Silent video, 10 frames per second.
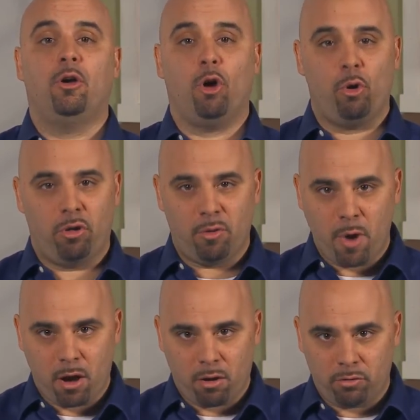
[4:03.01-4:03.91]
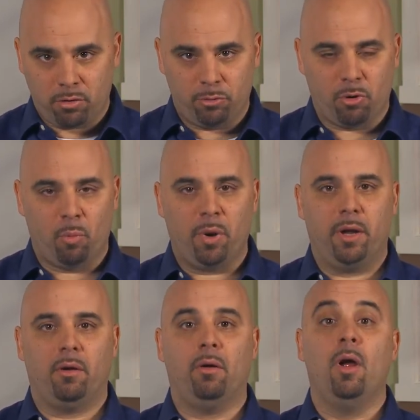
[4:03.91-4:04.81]
Go to the MICROS control
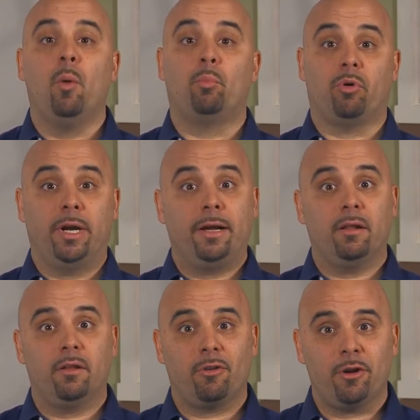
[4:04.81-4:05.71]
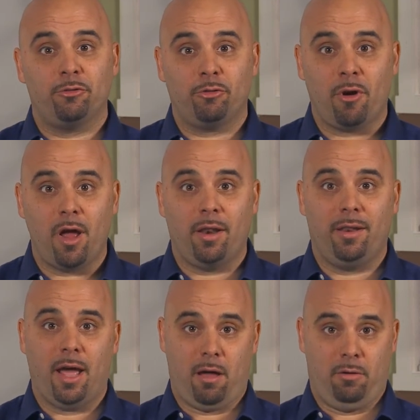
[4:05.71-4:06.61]
panel, bring the restaurant
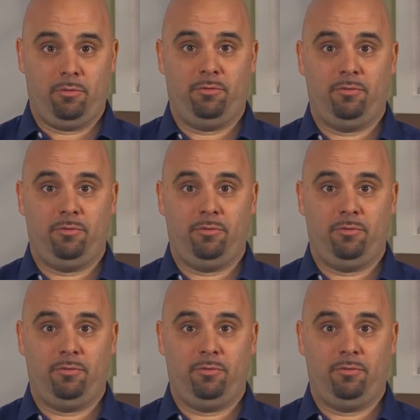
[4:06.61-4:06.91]
down,